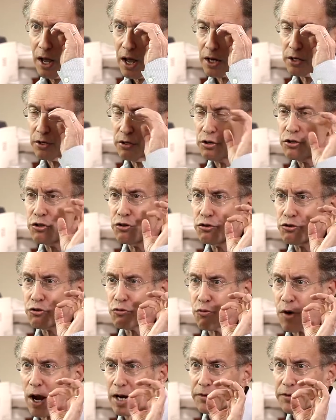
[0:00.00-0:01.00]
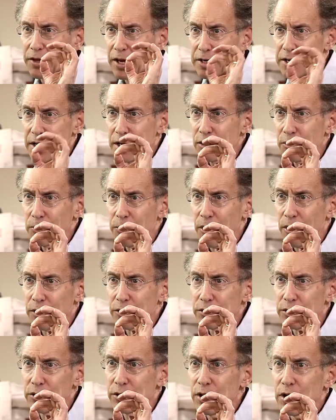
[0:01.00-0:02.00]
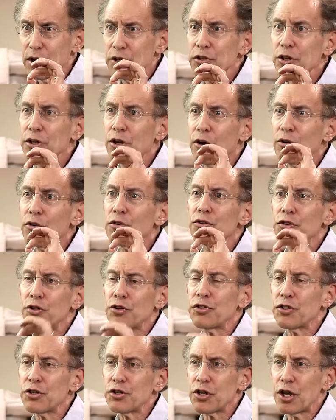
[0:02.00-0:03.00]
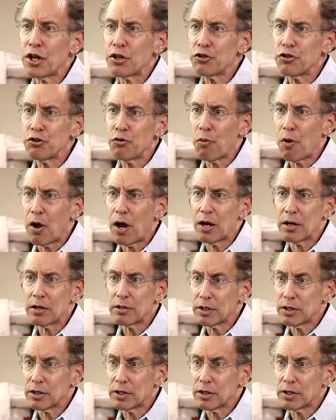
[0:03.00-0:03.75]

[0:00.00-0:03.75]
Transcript: And could you direct that nanoparticle to go to just the cells you want,